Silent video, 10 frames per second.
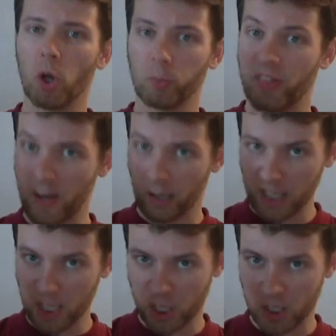with their
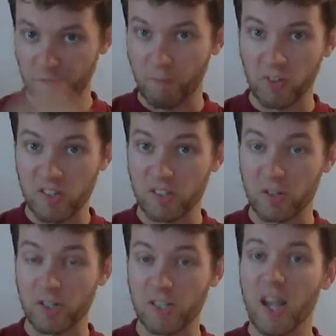legions of
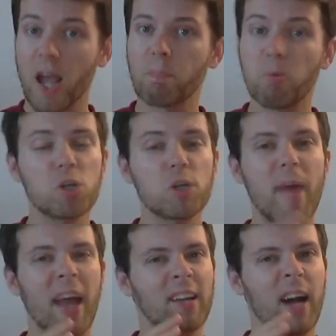monsters and pushed
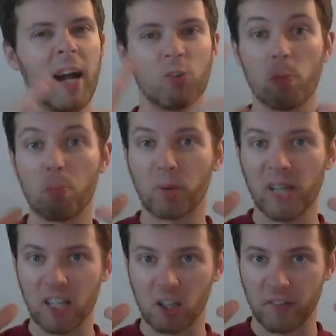mankind to the
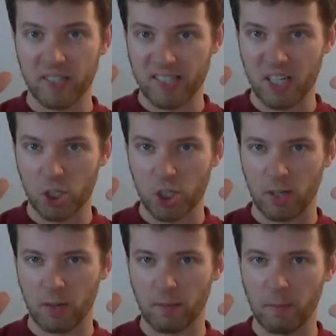brink of
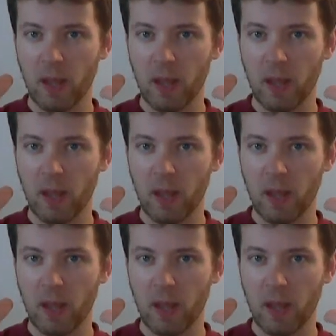extinction.